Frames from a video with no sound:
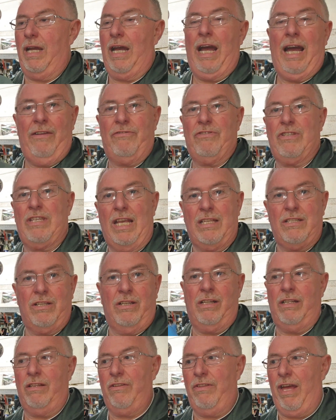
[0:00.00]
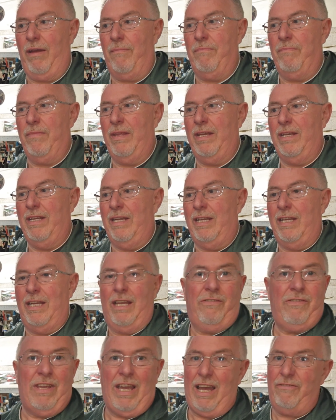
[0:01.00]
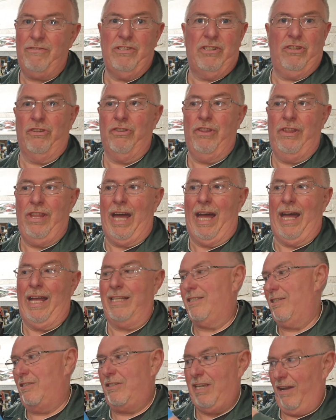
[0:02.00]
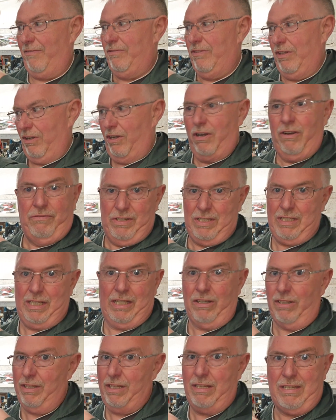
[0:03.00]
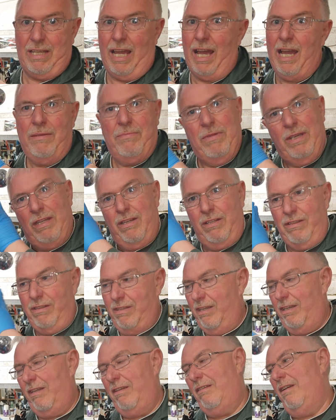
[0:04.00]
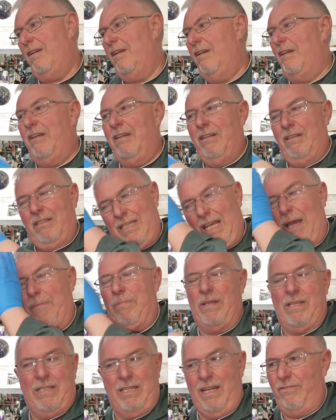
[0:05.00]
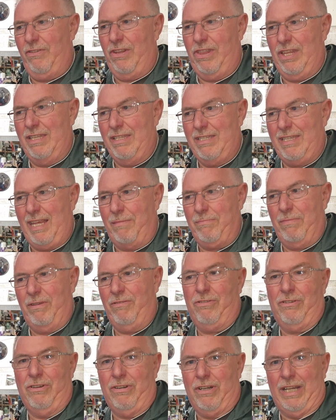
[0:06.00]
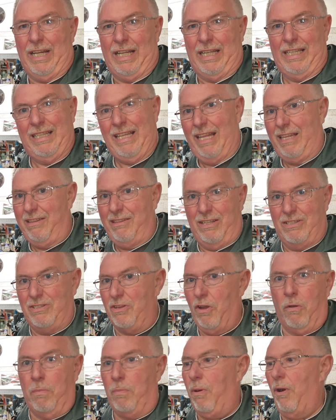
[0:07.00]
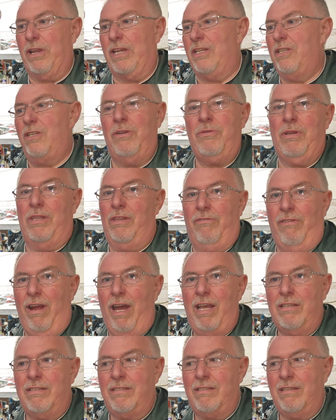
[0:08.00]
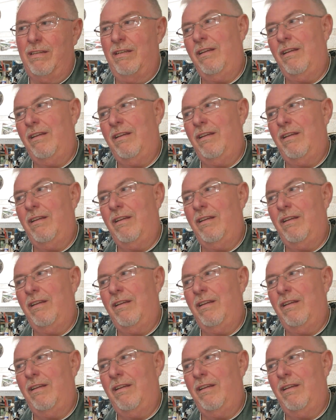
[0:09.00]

I've set all of them. If you haven't done that and you haven't obviously got the timing and the tappets and everything set beforehand, then there's no point in doing the rest.